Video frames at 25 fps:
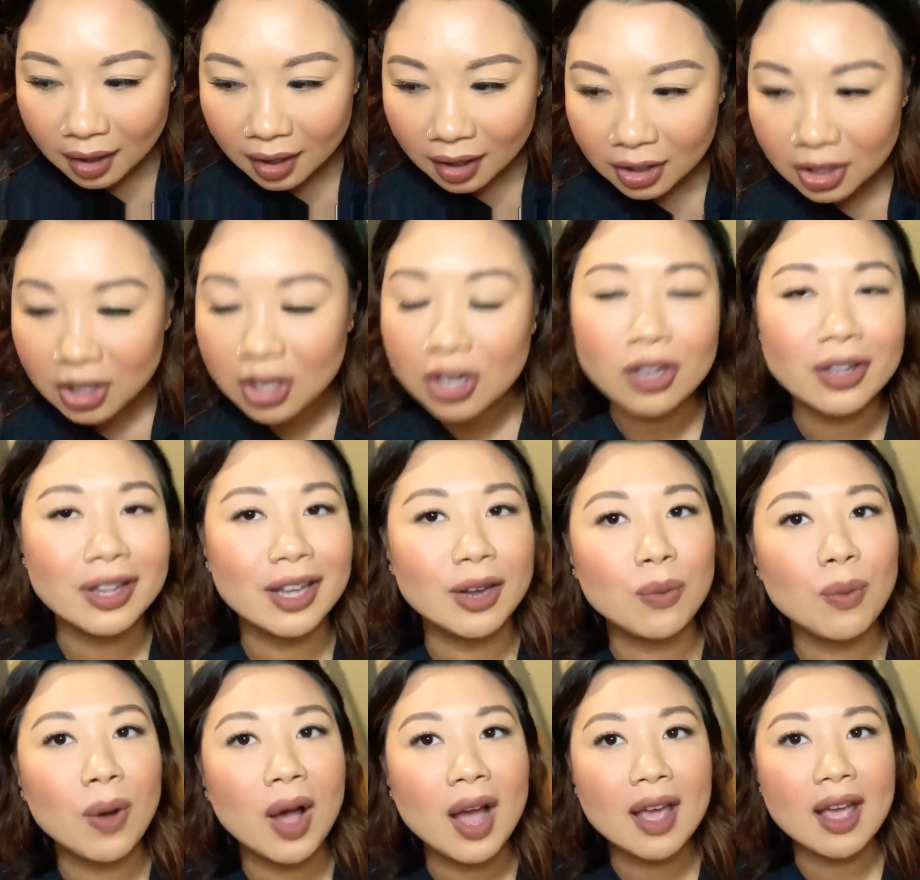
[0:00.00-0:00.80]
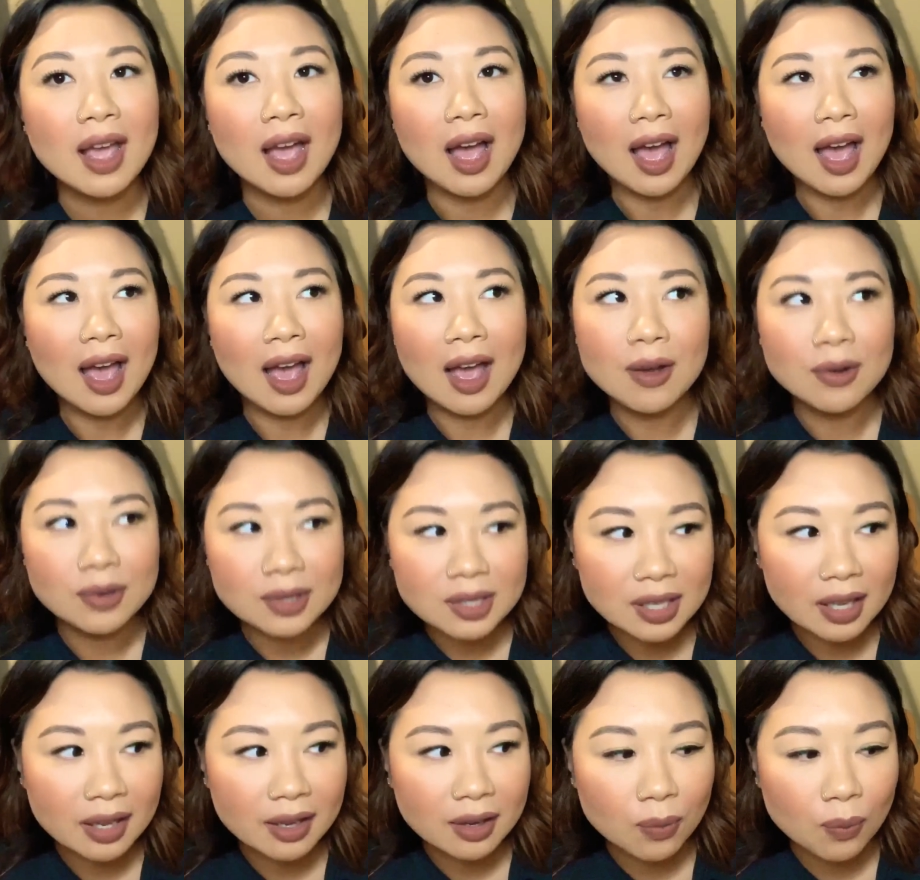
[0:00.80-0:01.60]
you know, like, why, I was
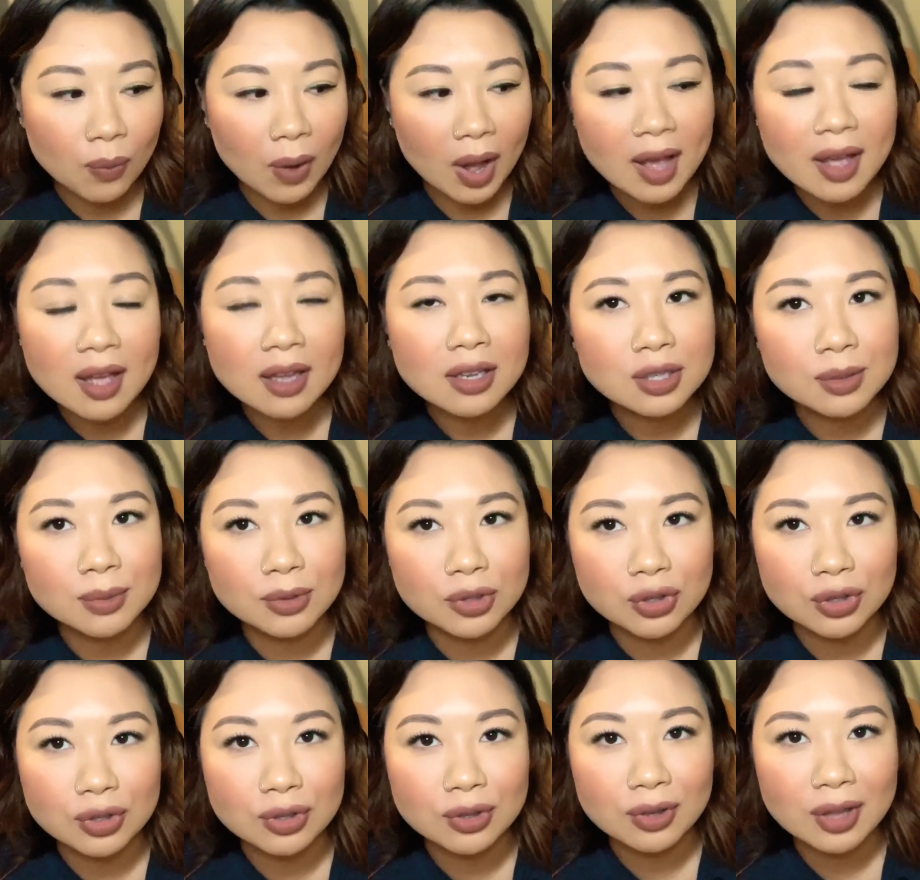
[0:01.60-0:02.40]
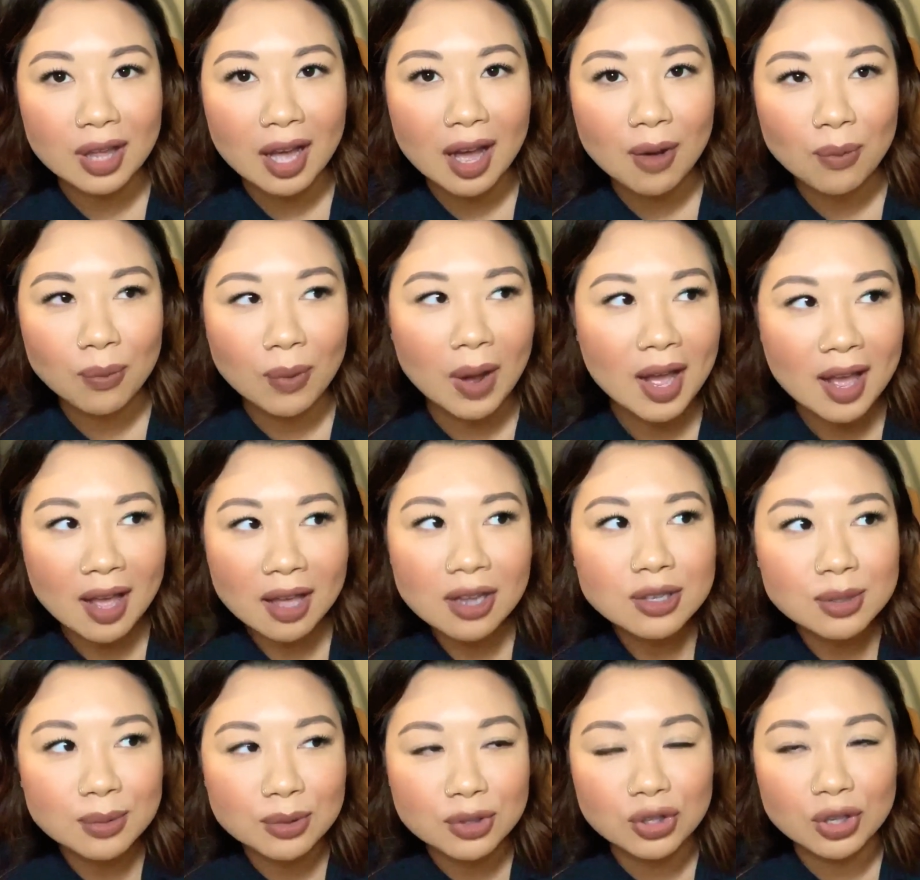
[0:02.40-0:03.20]
like, why else would you do that? Why
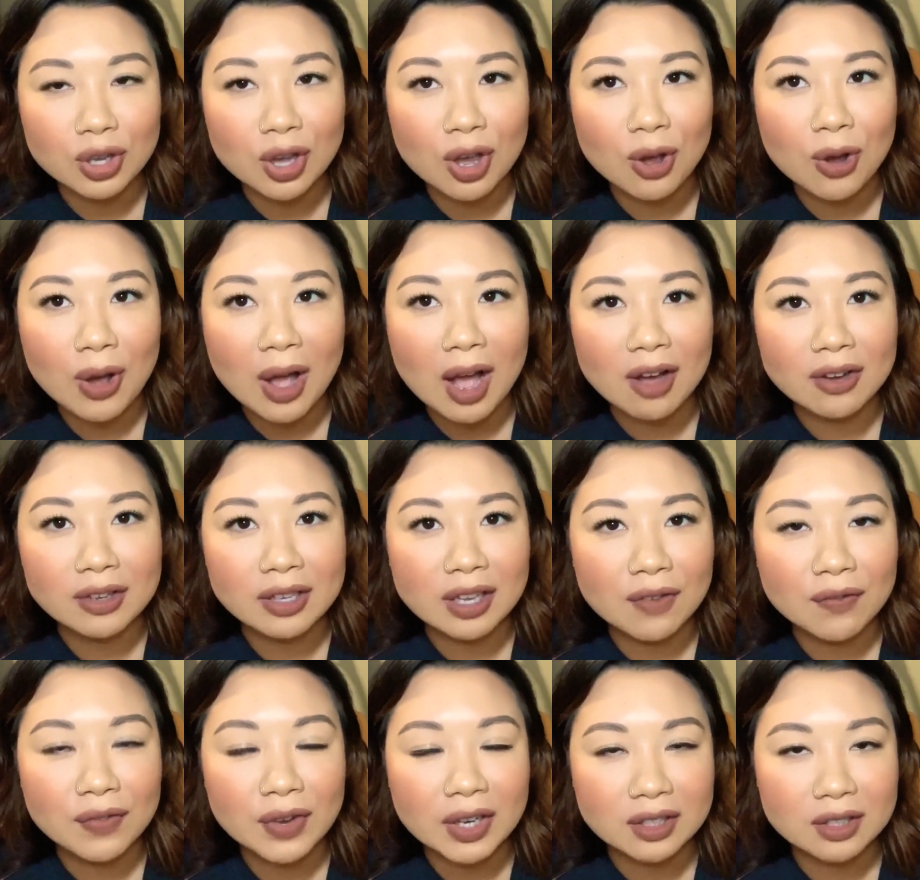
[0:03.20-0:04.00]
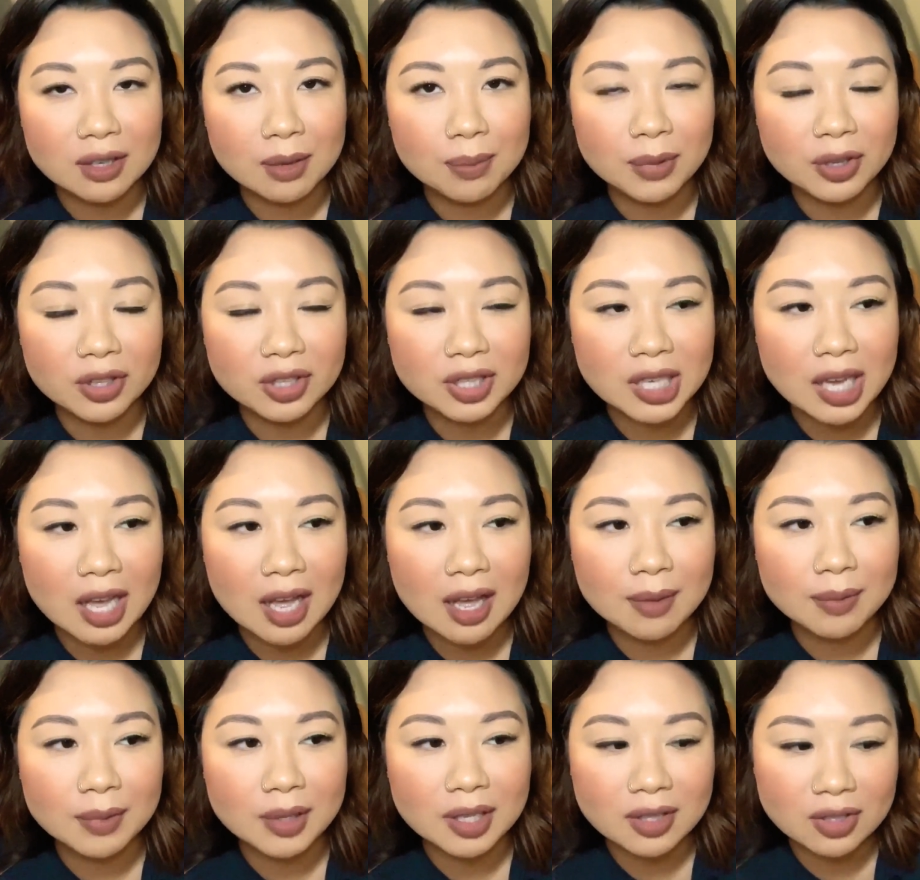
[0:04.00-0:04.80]
else would you go out and get fucked up all the
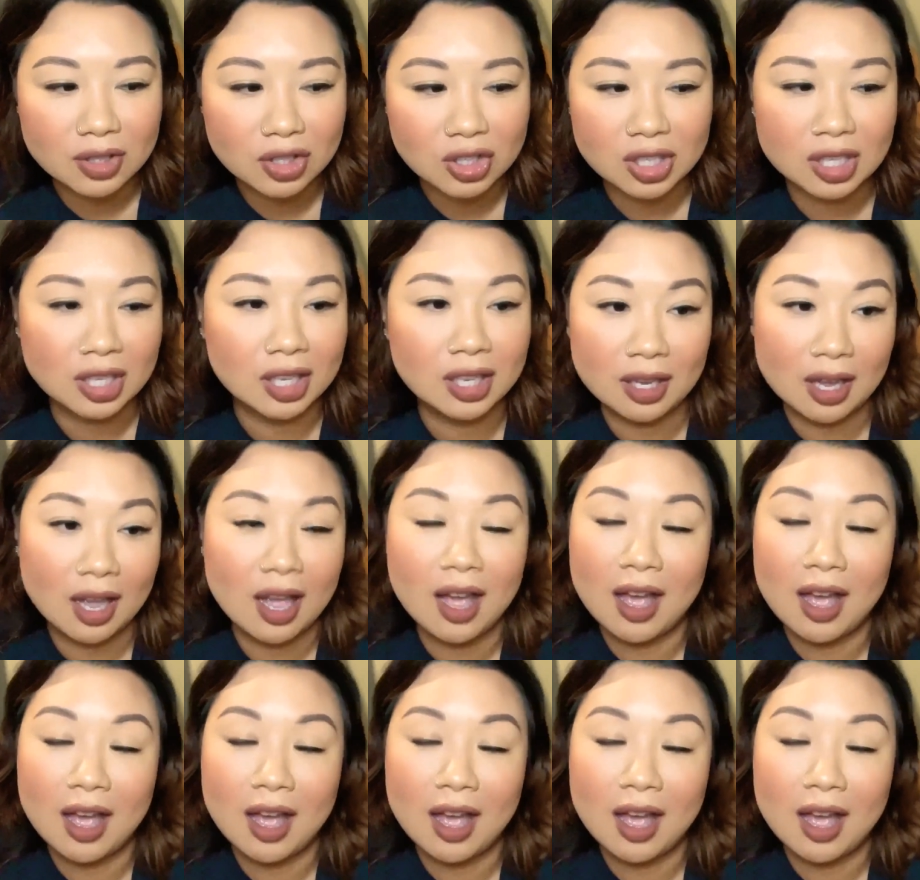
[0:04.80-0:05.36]
time? And he's just like,